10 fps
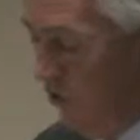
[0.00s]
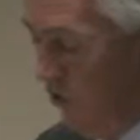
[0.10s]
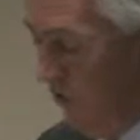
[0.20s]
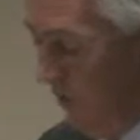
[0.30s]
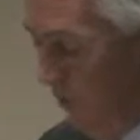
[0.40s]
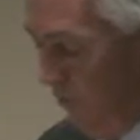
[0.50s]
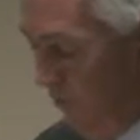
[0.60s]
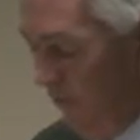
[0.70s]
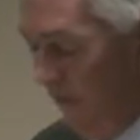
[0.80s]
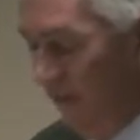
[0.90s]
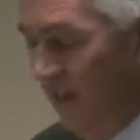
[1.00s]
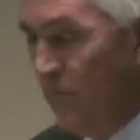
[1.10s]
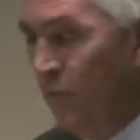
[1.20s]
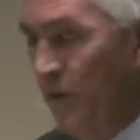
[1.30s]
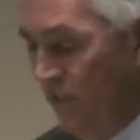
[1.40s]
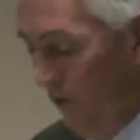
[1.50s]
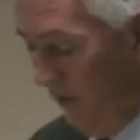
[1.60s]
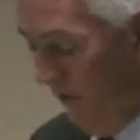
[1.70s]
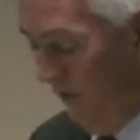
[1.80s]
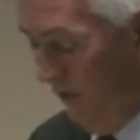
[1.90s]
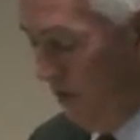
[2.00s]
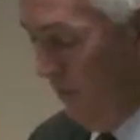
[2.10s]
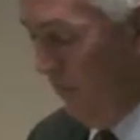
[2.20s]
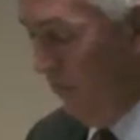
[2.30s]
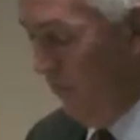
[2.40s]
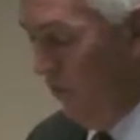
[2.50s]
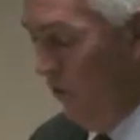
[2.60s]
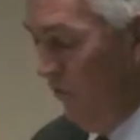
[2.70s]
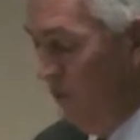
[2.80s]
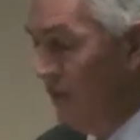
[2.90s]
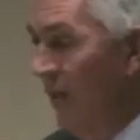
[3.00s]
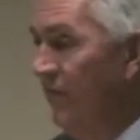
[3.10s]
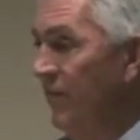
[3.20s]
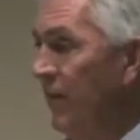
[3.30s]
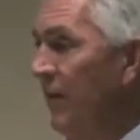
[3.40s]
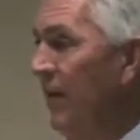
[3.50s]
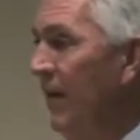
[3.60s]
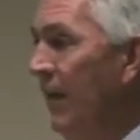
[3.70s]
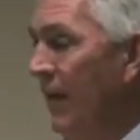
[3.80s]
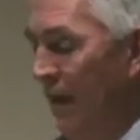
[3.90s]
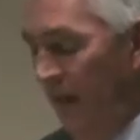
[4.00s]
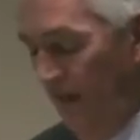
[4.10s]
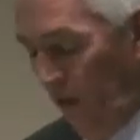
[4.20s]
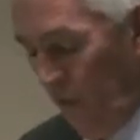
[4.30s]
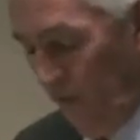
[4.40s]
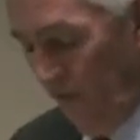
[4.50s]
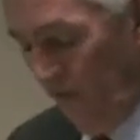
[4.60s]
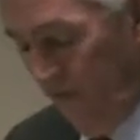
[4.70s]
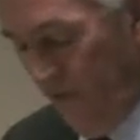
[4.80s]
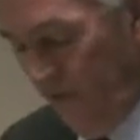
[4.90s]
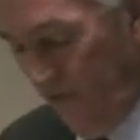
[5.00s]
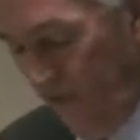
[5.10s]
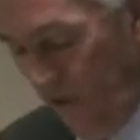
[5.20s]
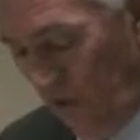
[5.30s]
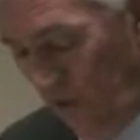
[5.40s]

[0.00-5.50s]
just about building a nice bridge for Cleveland. It's about improving safety and increasing efficiency to